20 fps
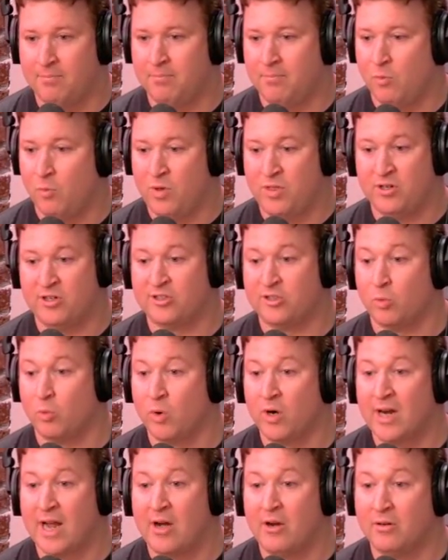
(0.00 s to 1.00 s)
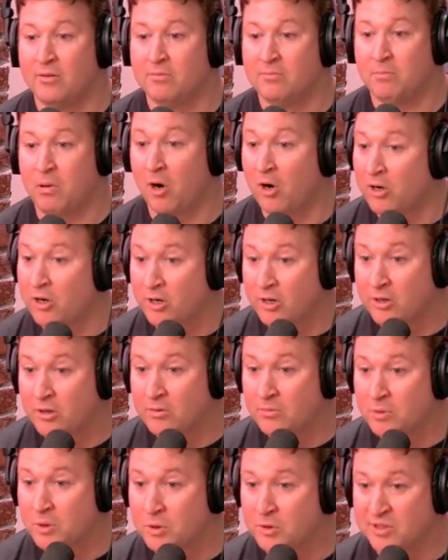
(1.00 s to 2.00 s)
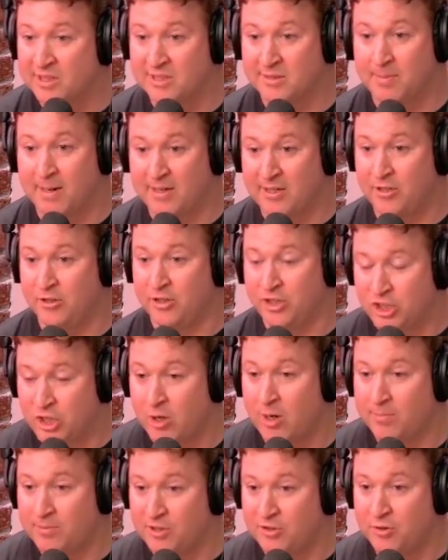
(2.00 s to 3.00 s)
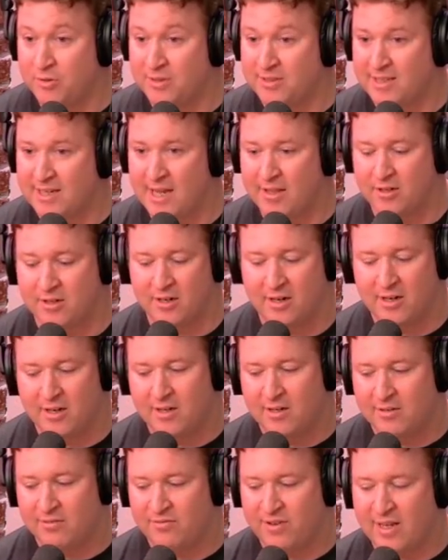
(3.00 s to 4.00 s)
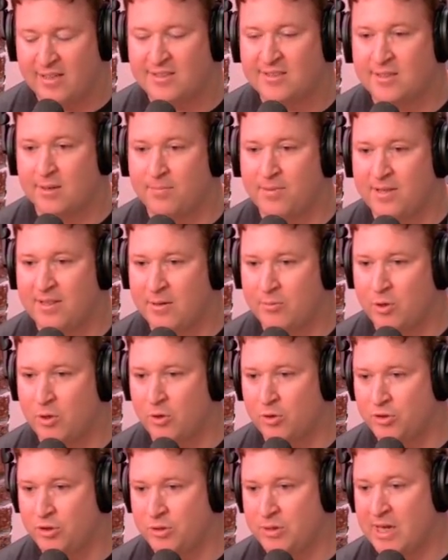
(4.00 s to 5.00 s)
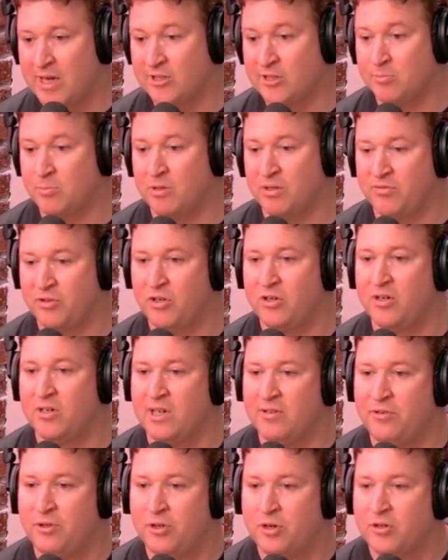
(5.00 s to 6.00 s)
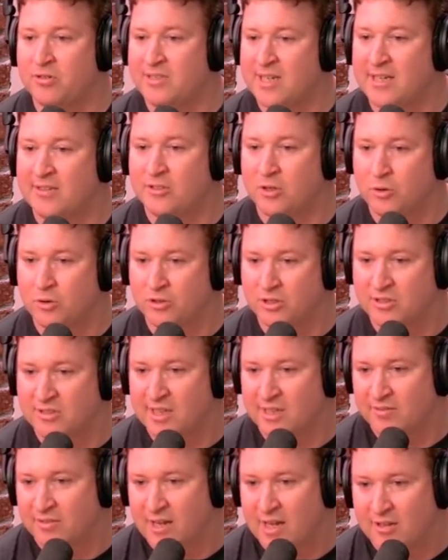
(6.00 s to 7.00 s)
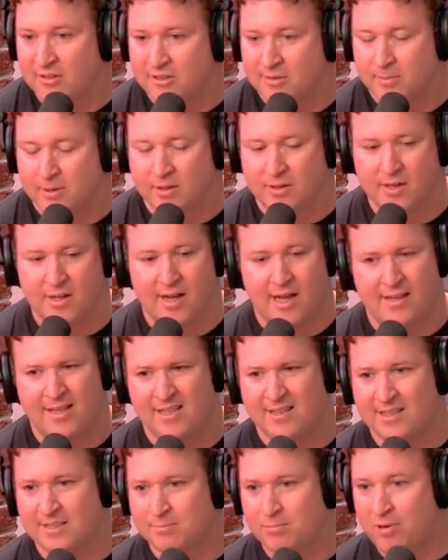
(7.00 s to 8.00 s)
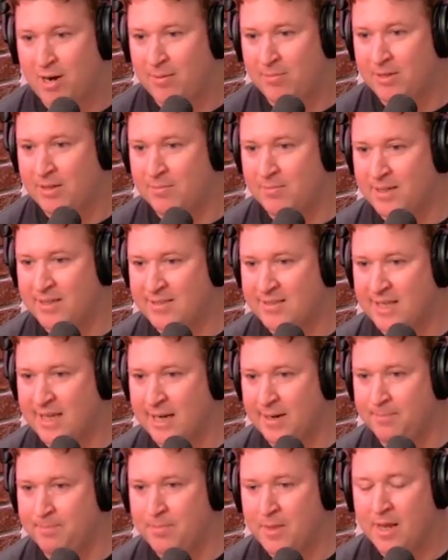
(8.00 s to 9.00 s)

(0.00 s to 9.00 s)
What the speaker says: whether it's a workout partner who's expecting you to show up to do it together. Find something that will hold you accountable if you don't tend to hold yourself accountable. I think that's probably the best thing.